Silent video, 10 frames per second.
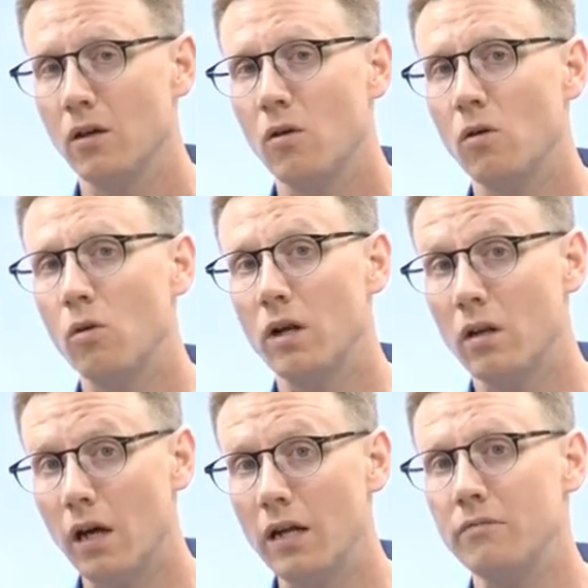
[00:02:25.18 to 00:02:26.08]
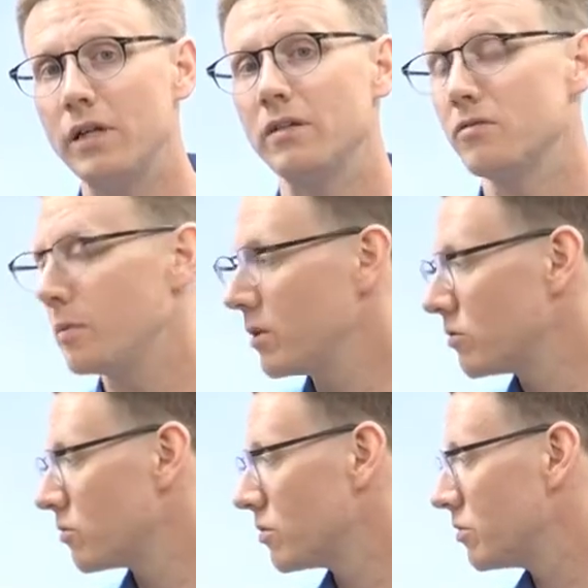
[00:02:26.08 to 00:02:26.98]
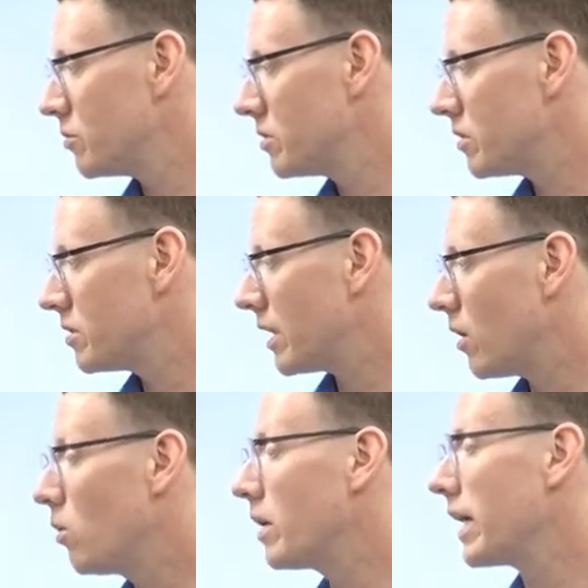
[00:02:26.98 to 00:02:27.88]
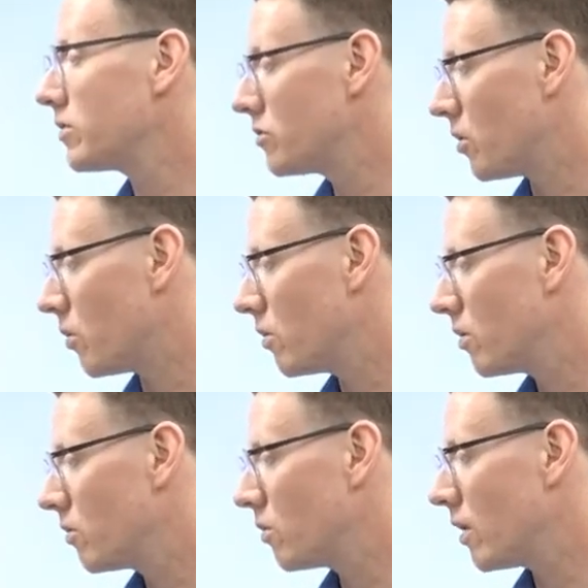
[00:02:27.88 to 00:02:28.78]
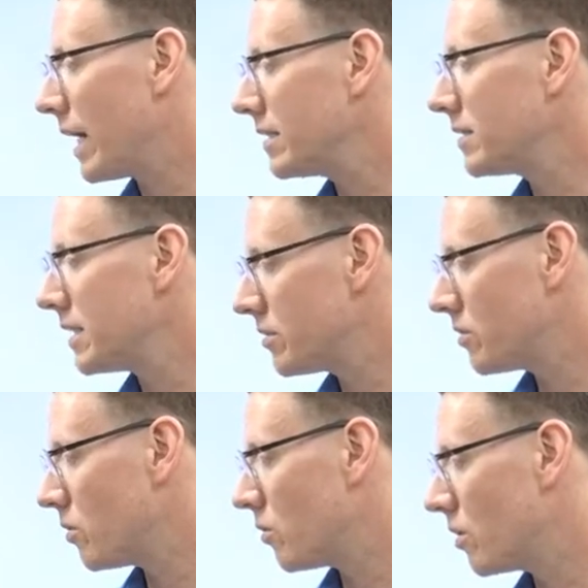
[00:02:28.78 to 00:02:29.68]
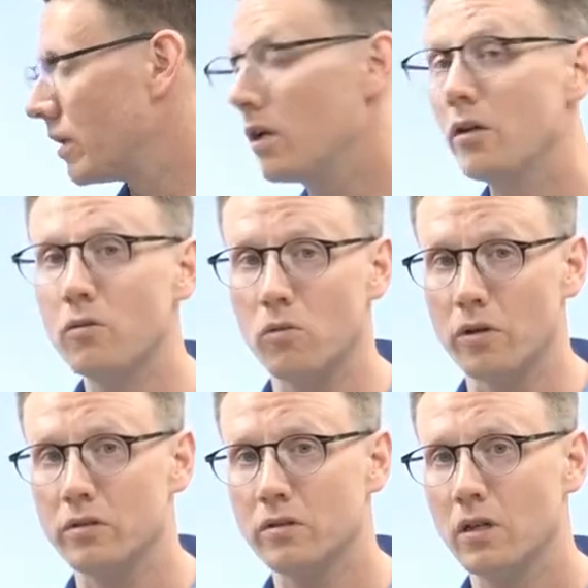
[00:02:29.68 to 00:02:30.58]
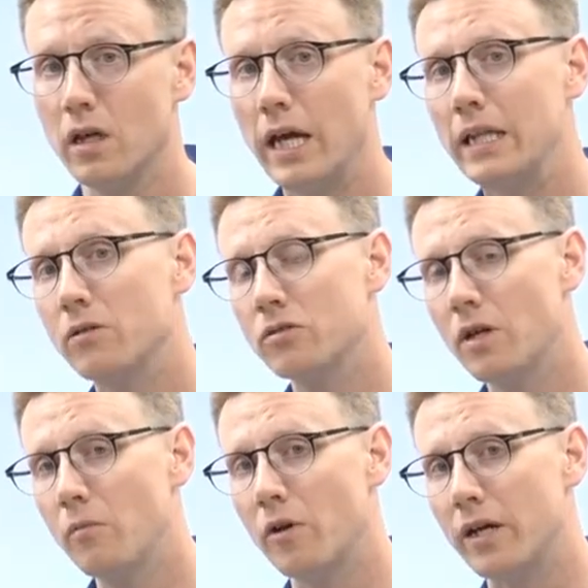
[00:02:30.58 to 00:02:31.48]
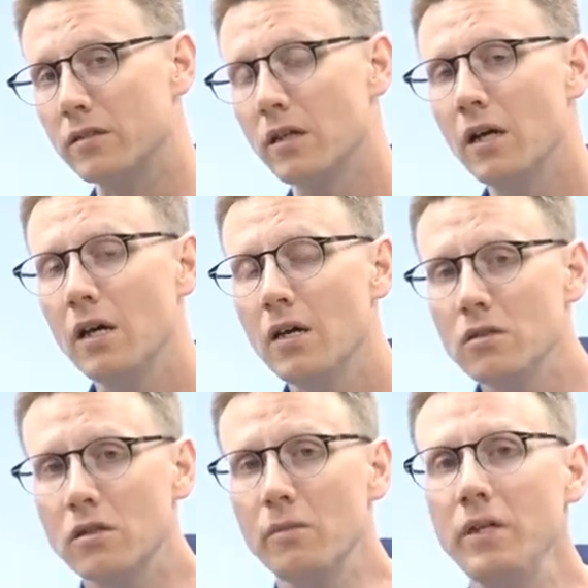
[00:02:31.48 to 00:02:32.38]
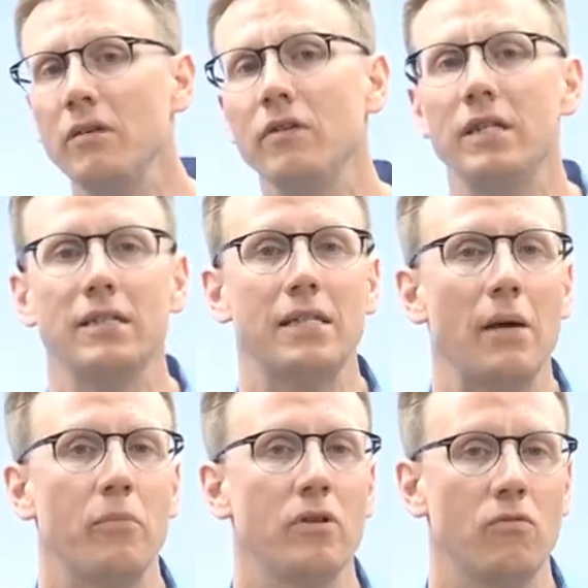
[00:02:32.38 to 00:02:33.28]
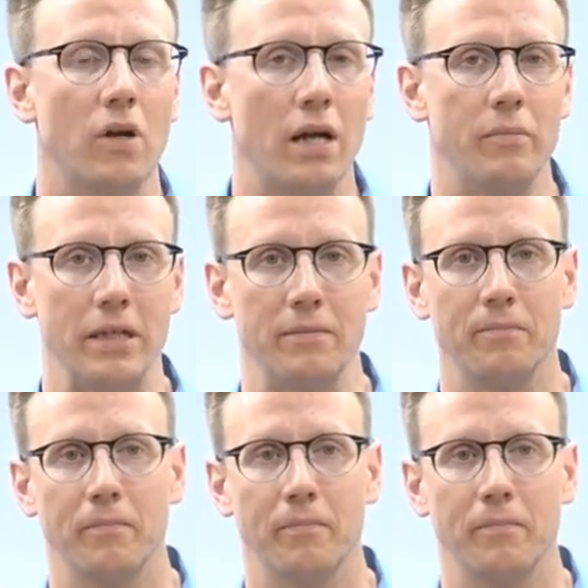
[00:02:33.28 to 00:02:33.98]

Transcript: Or what a lot of native speakers will do is just say, okay, so, or I see so, or in other words, and they'll summarize. So let me give you an example of what I mean.